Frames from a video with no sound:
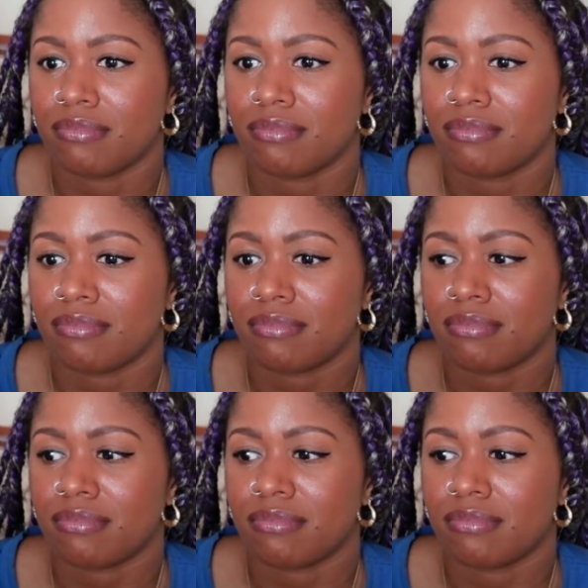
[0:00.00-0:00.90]

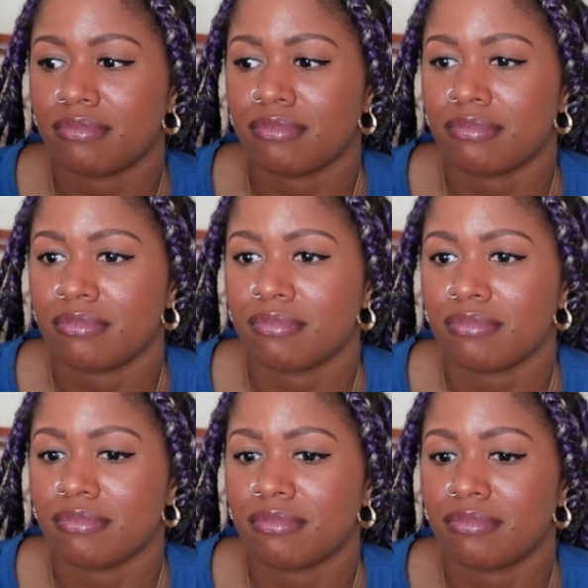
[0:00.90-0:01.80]

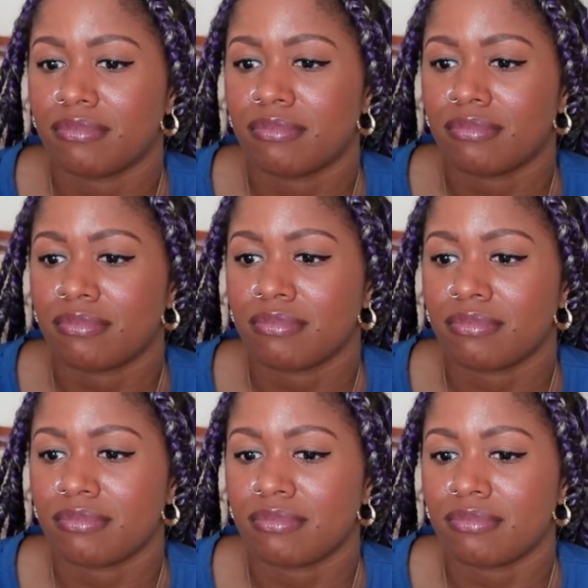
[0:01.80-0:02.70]

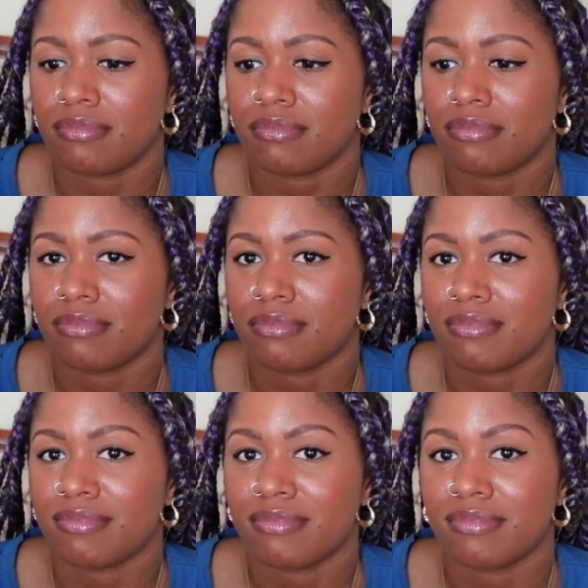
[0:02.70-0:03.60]

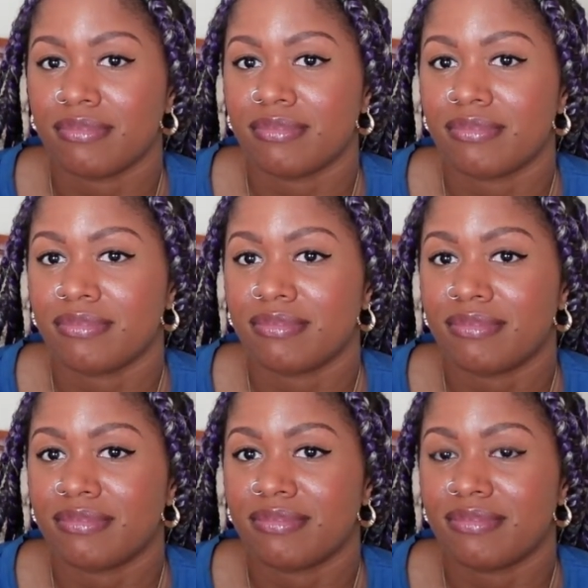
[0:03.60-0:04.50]
The person shown says nothing.